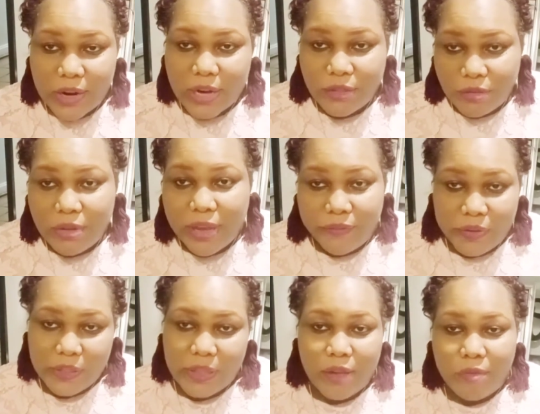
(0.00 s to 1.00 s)
I do
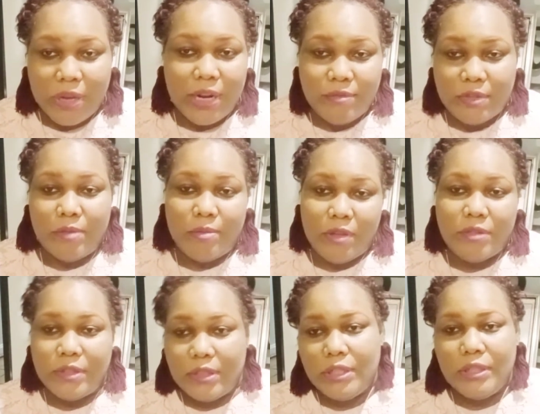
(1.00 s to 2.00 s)
everything when I'm
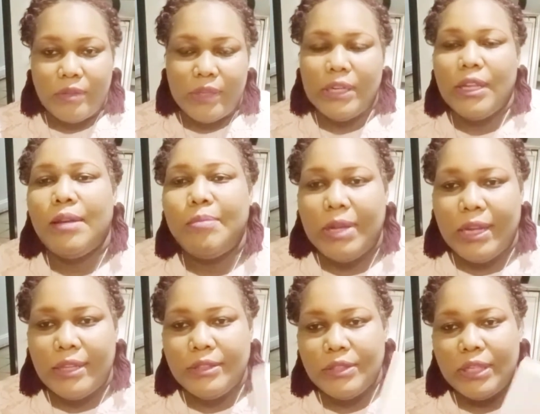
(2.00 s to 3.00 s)
supposed to do it. Come
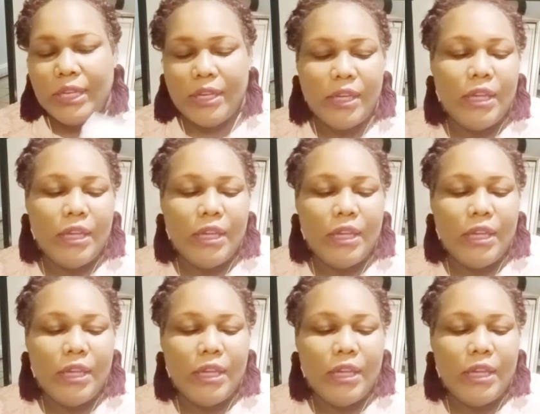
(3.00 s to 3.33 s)
on, chick.